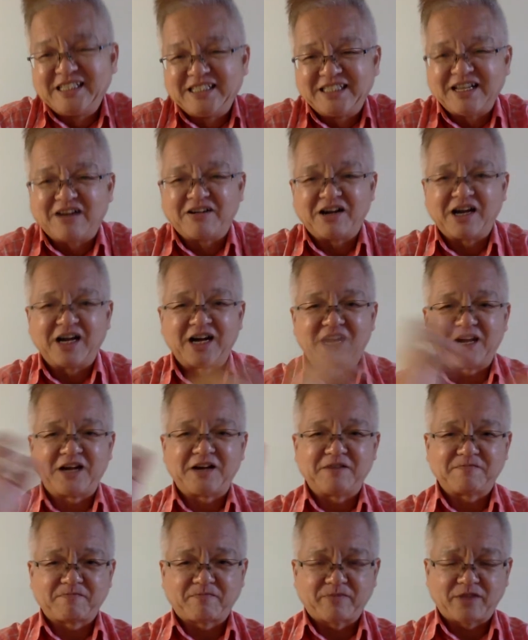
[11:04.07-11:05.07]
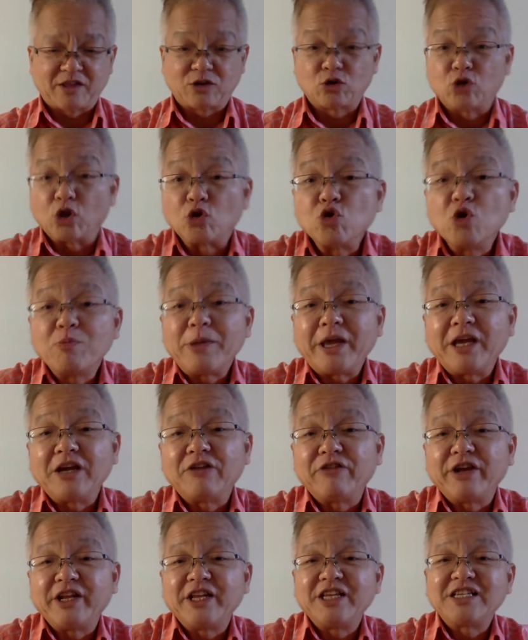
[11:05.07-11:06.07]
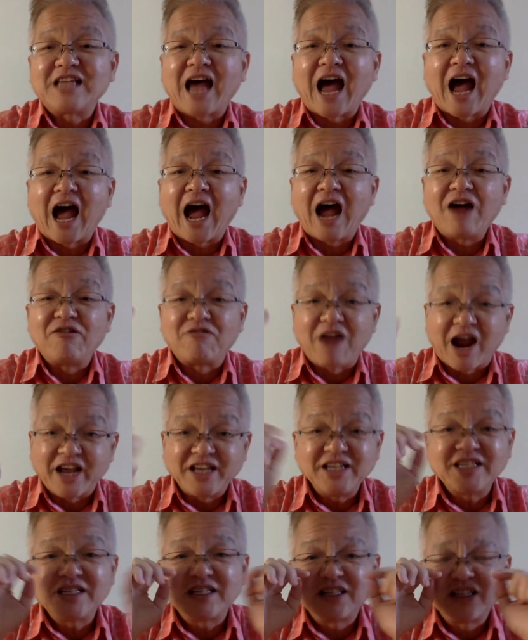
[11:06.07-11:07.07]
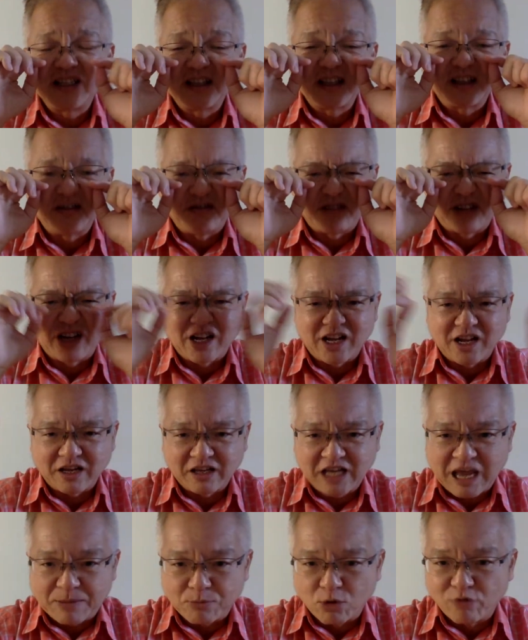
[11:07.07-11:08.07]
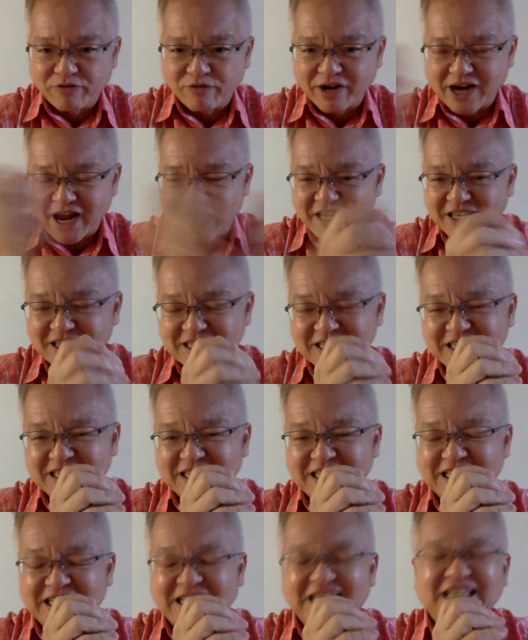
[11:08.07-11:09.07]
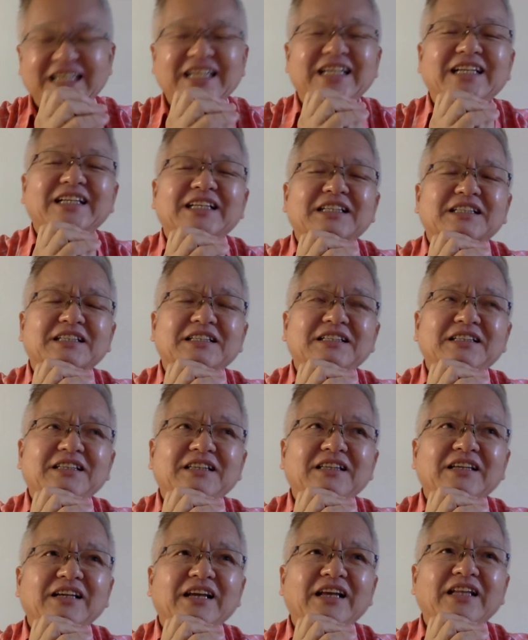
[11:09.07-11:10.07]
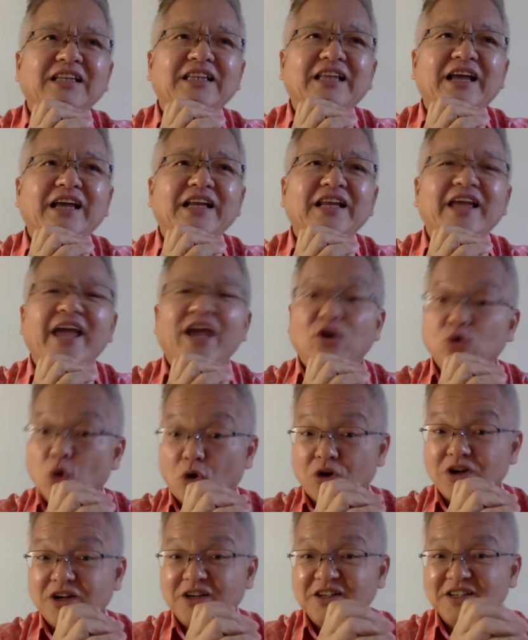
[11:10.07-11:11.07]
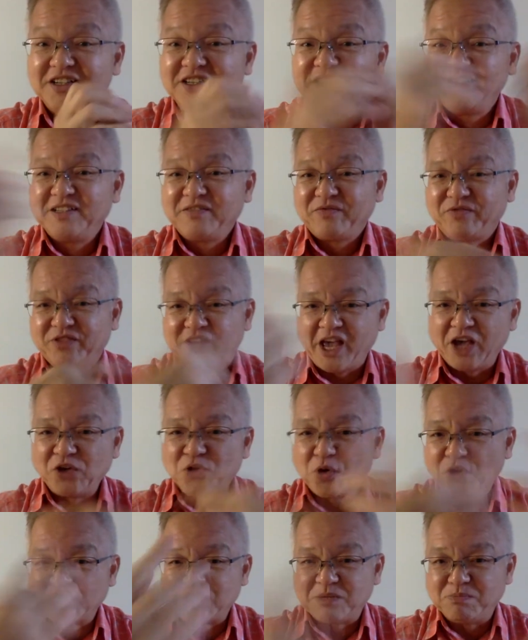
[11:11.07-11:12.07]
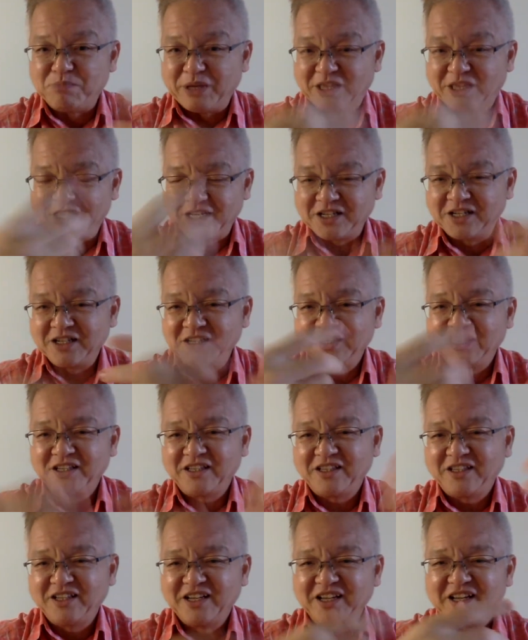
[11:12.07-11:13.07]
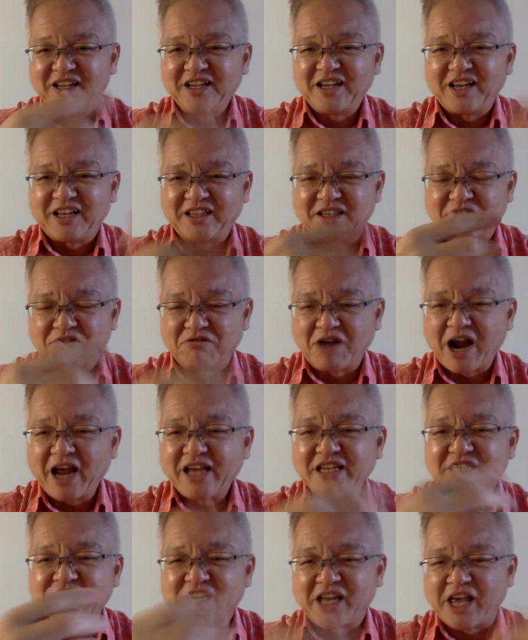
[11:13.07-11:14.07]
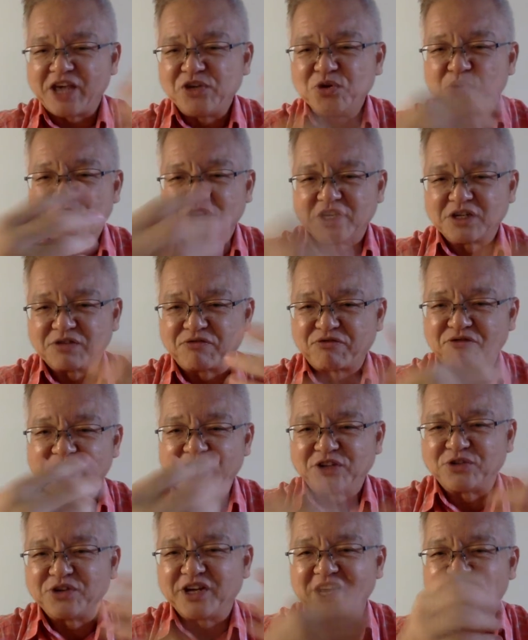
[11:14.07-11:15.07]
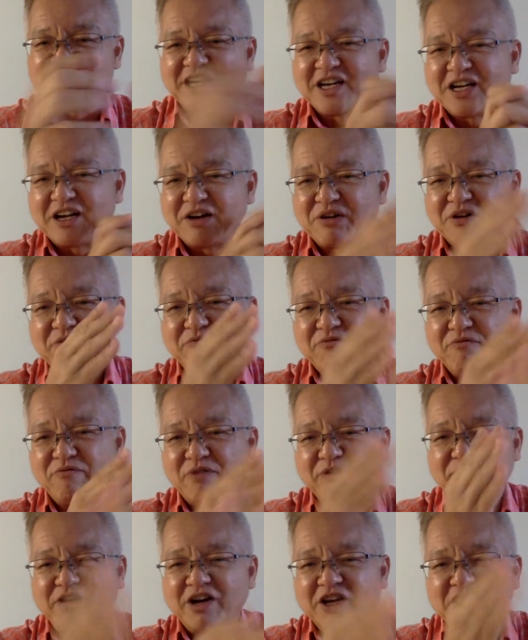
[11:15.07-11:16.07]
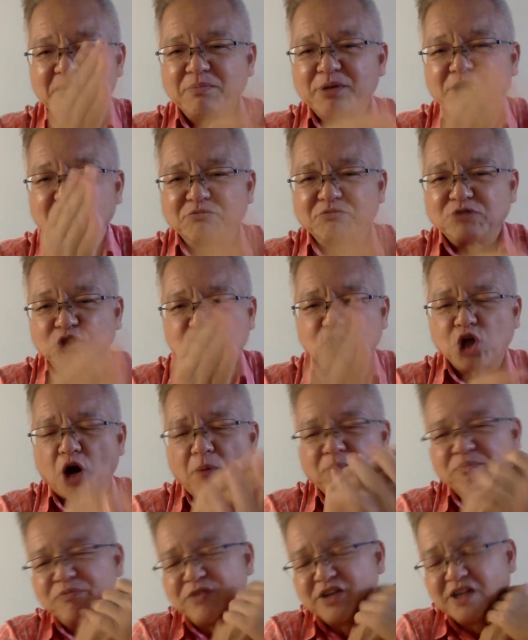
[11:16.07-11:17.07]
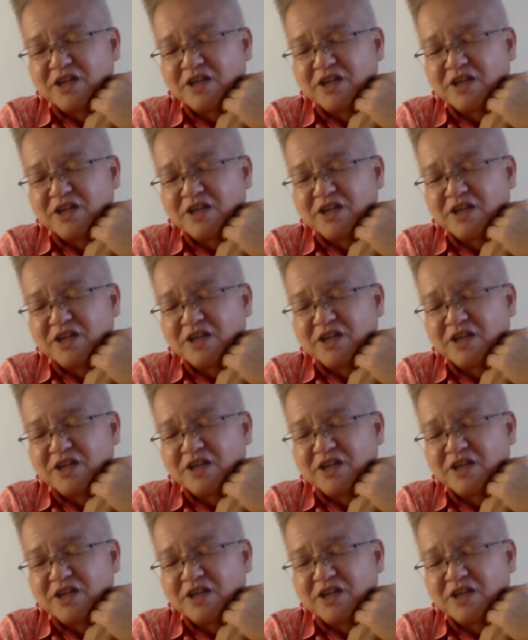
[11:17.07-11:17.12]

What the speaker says: Now, the two main ingredients are rice, kept overnight, and then egg yolk. The egg yolk is beaten, and the rice and egg yolk is fried together with a little bit of chopped